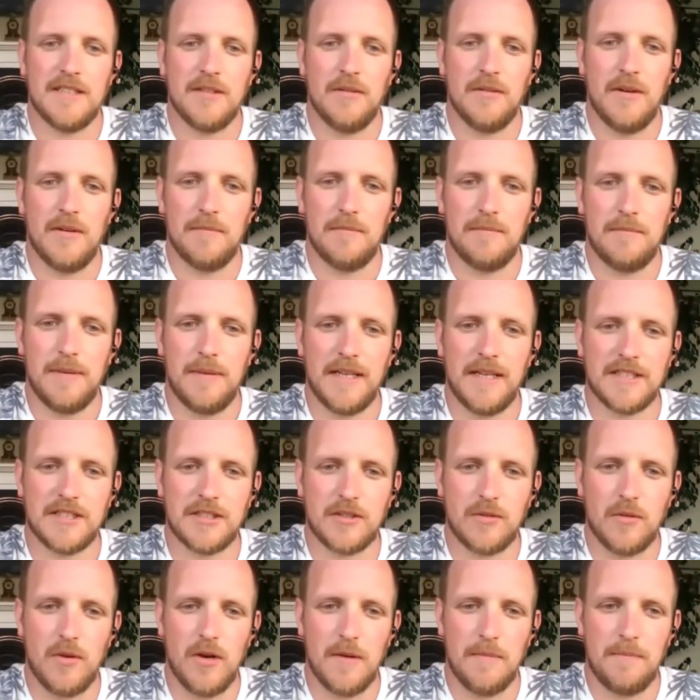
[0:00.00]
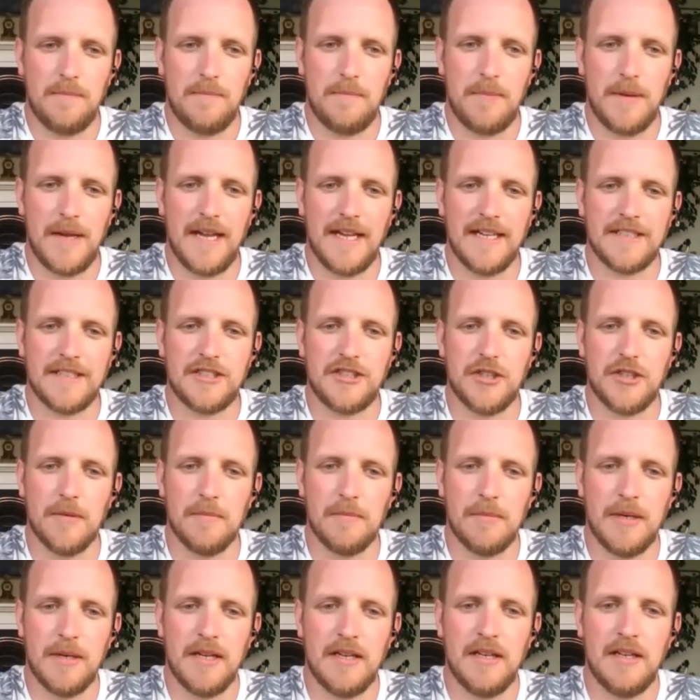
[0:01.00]
One big squat, big
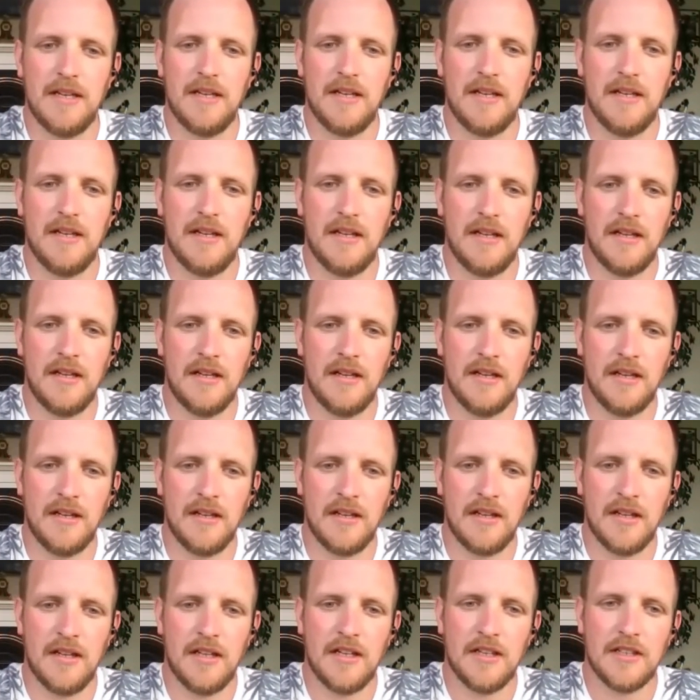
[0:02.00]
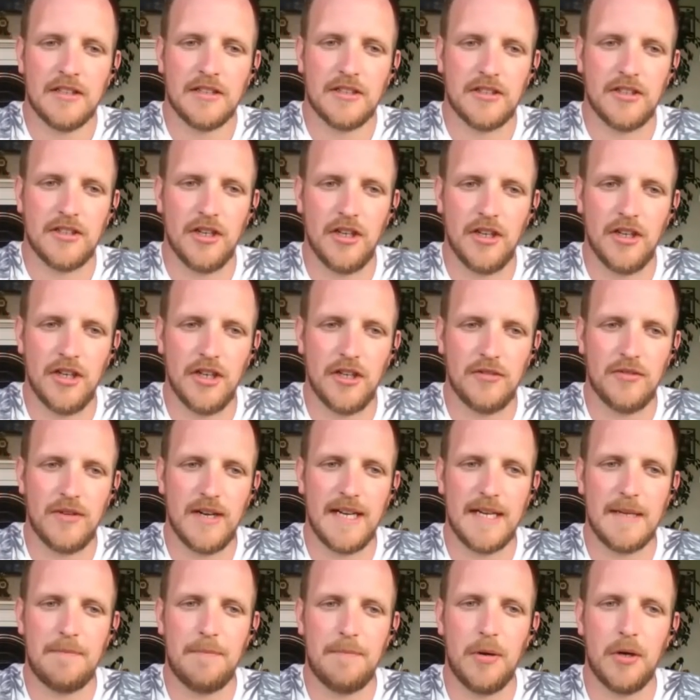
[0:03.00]
jump. Good,
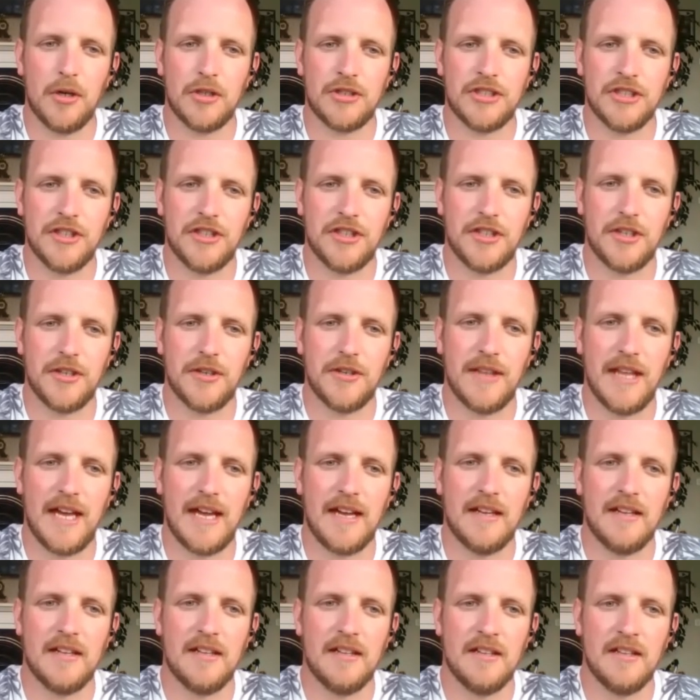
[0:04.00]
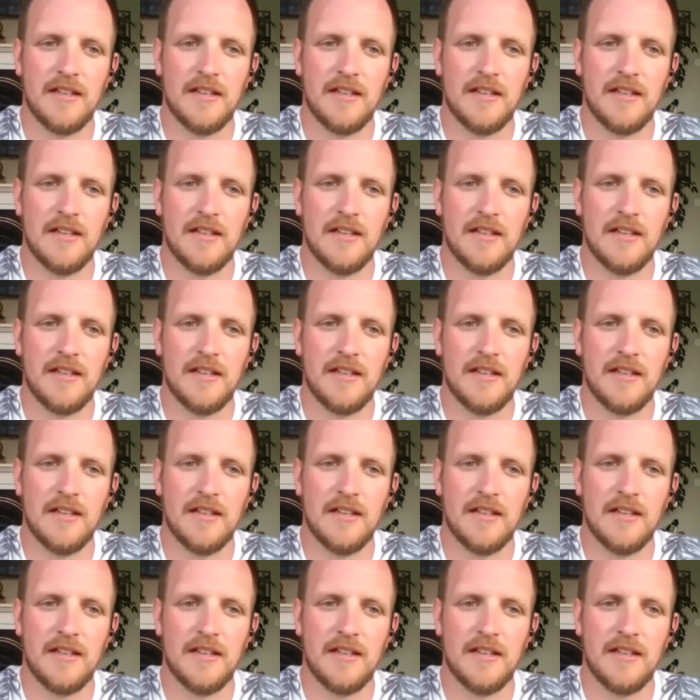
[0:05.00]
really pushing through that.